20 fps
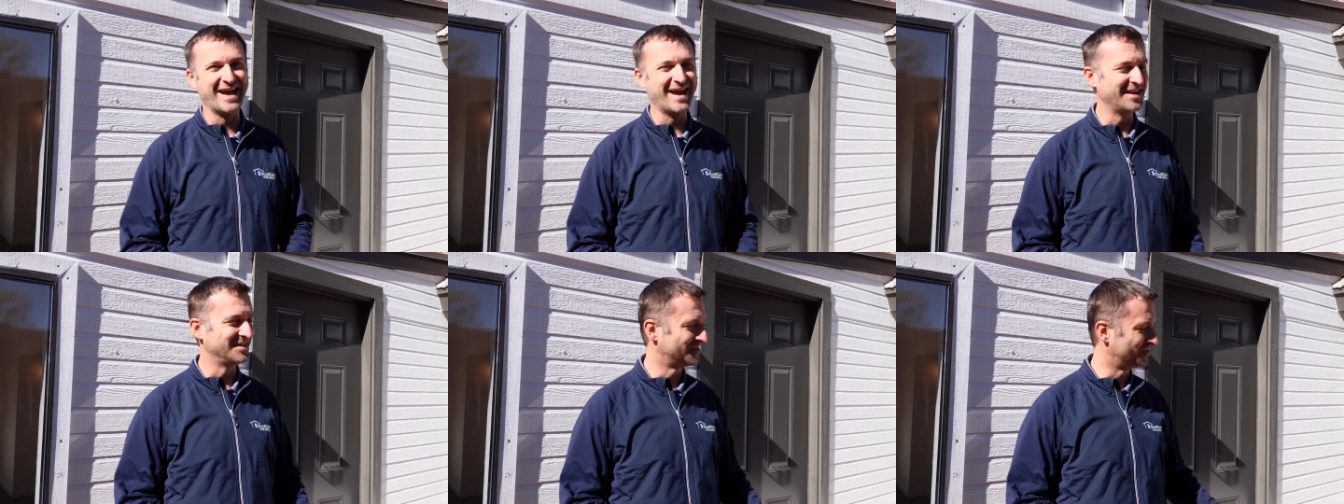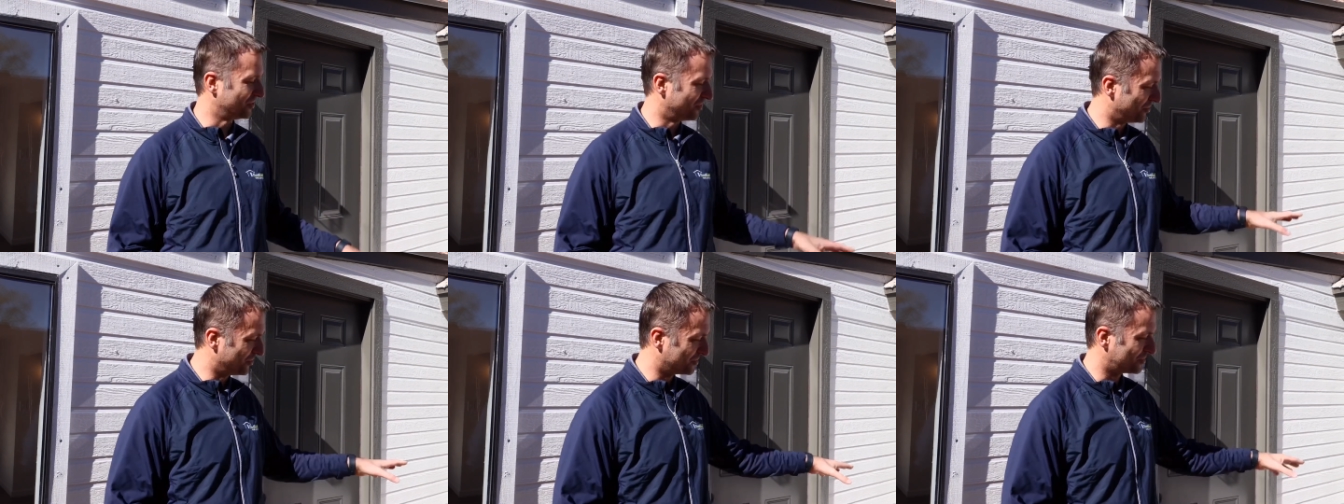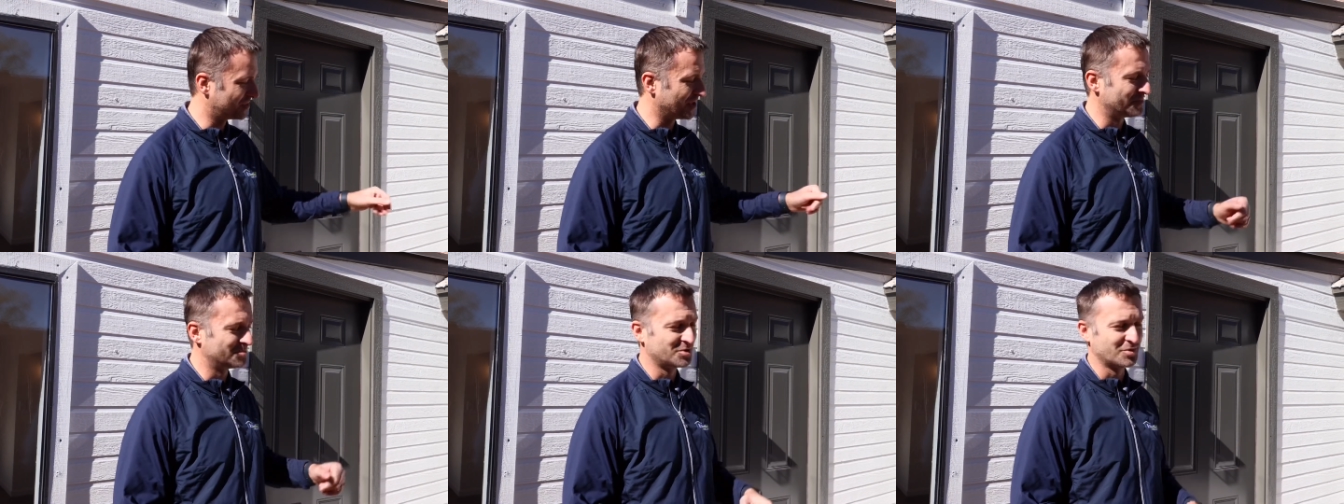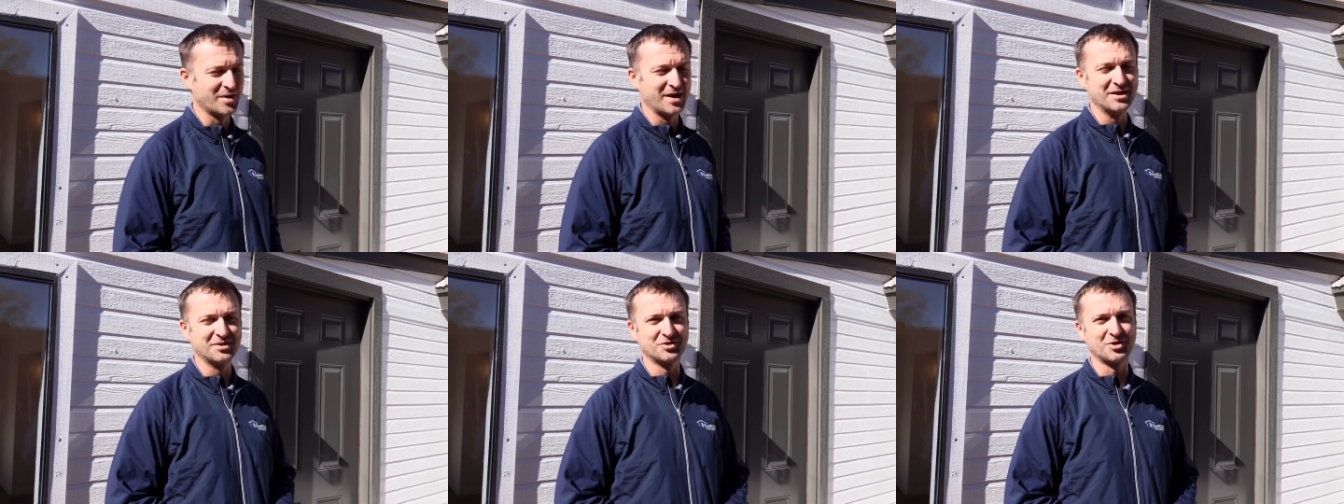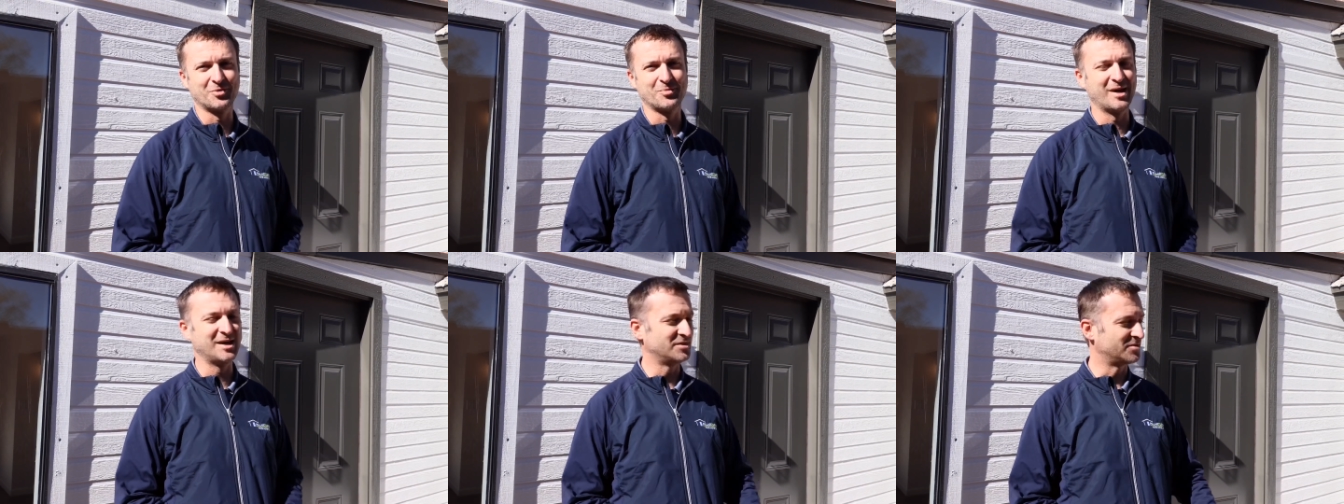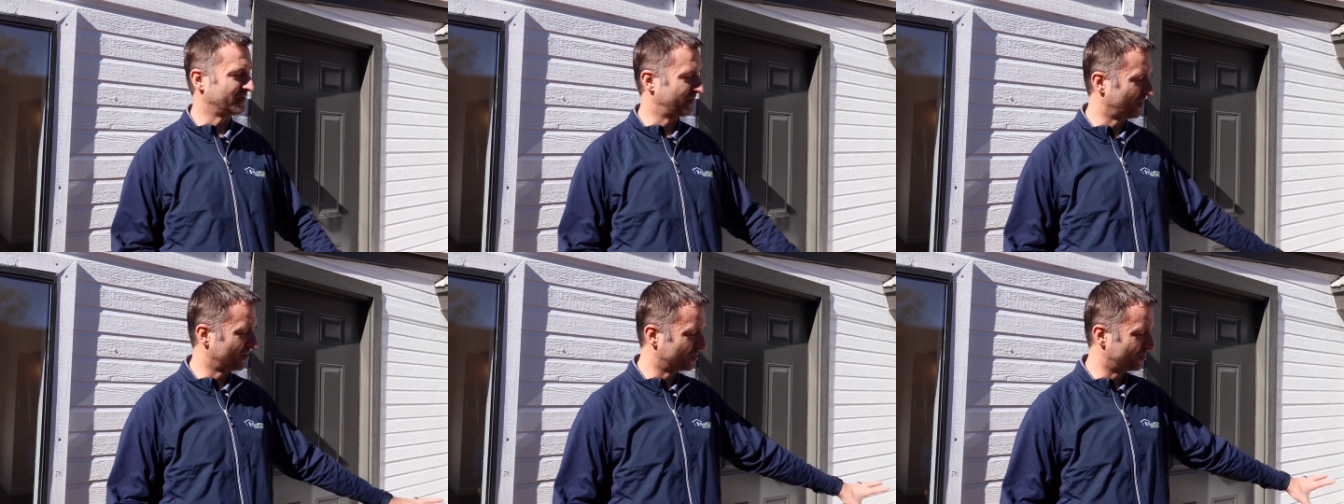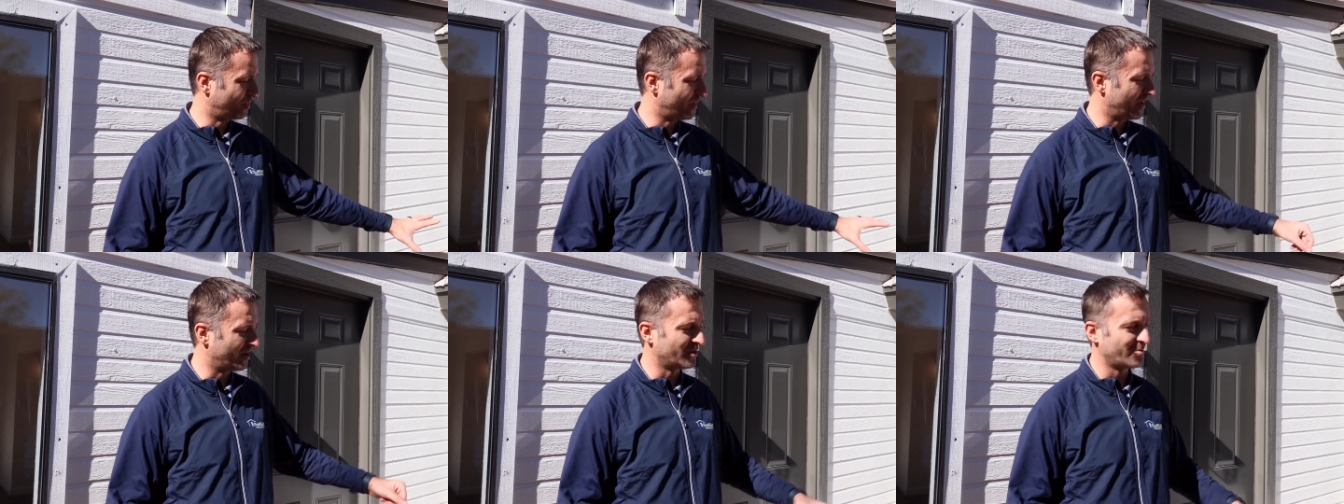And so those subterranean termites, if
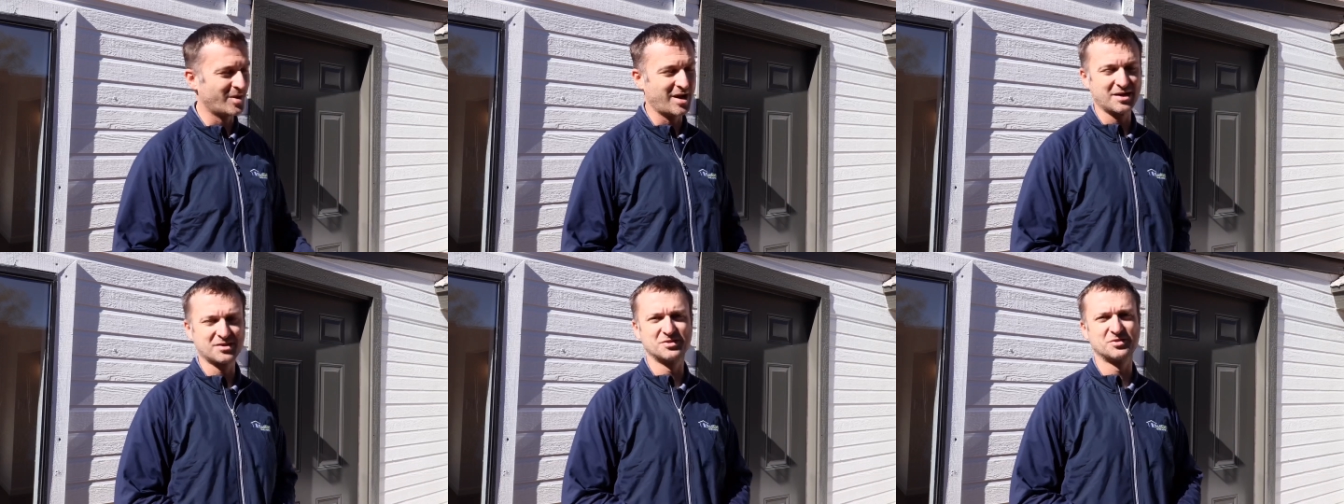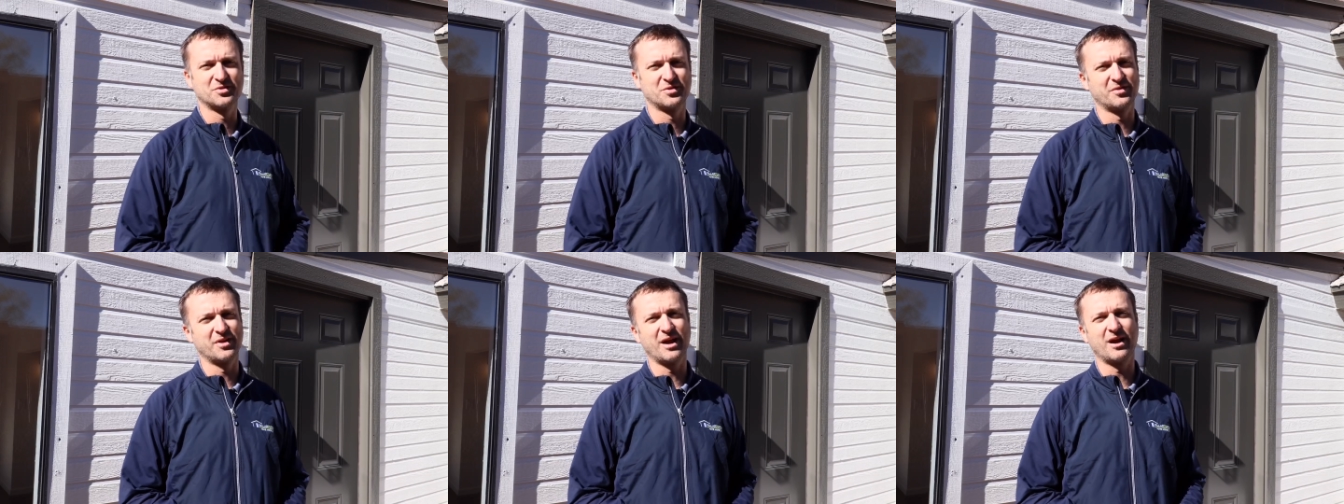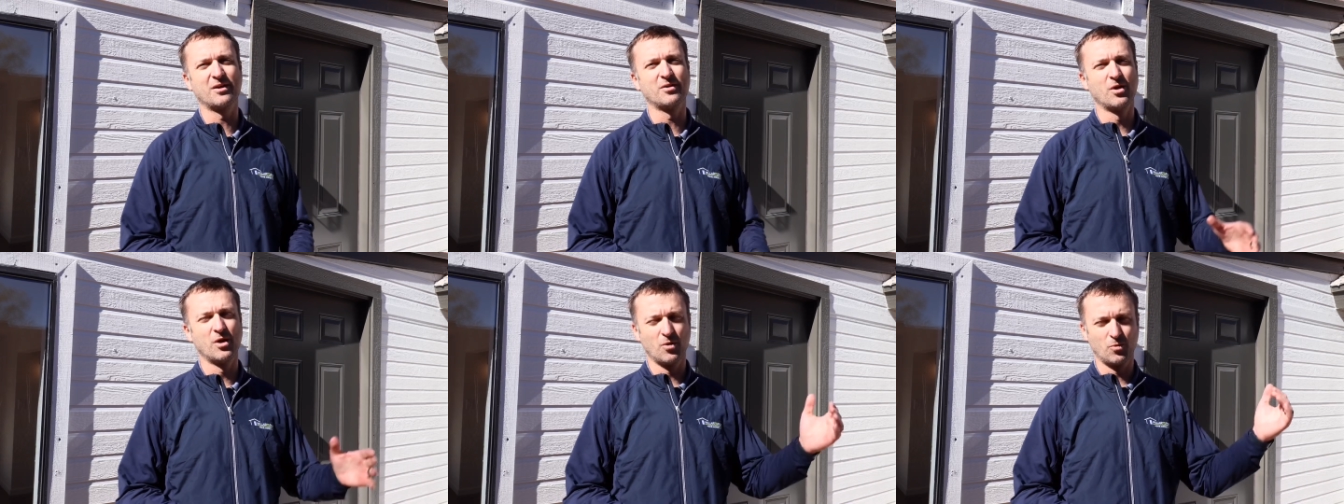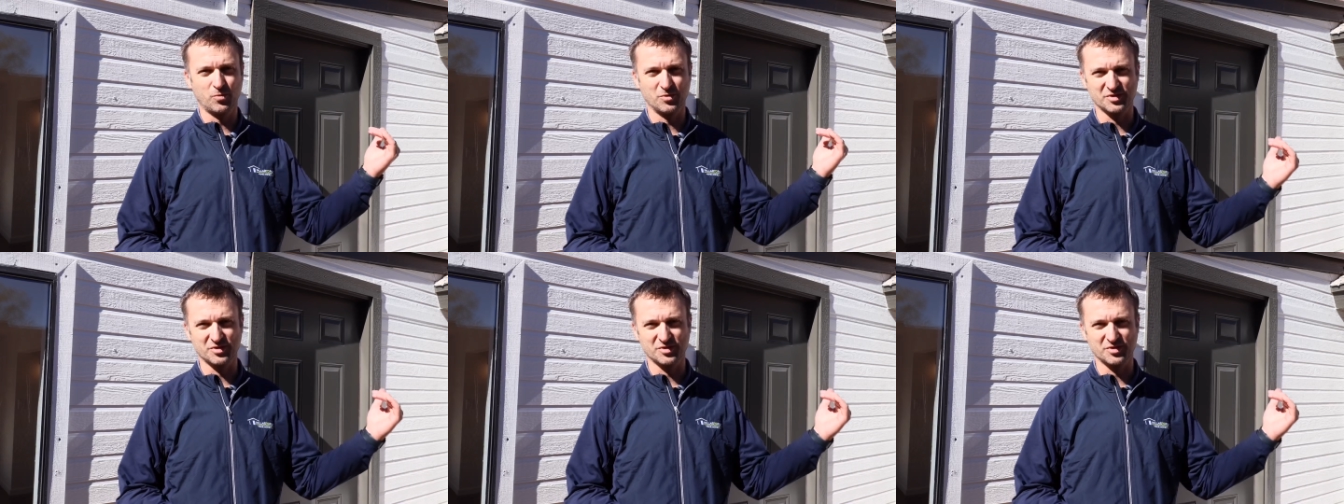those planter boxes are there,